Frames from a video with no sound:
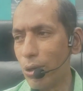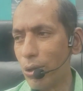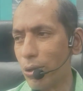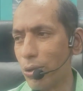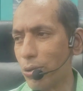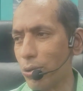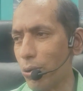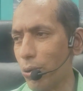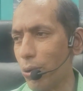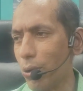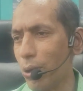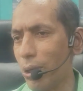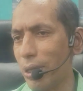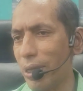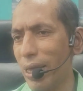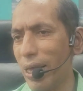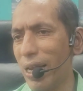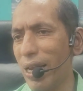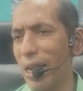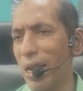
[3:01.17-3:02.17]
So
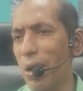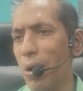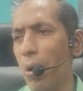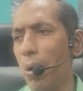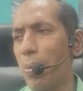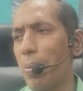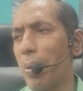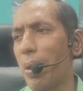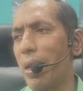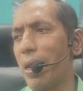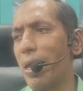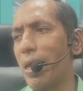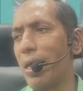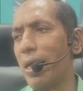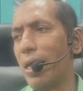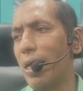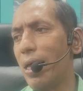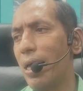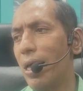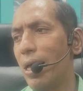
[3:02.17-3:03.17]
there is not
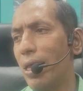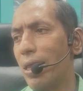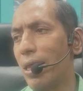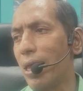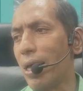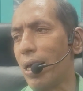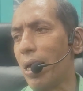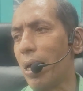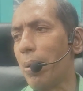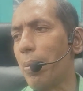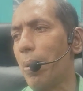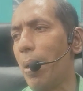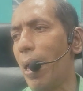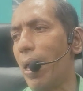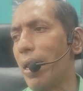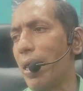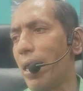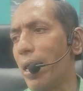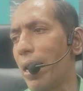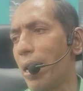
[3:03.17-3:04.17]
very thicker
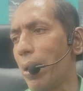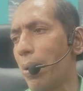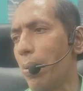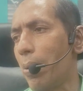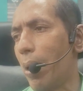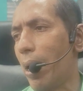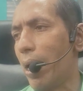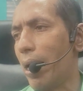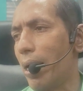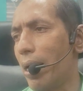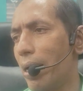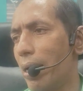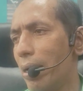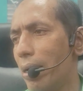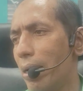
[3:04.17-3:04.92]
barrier required.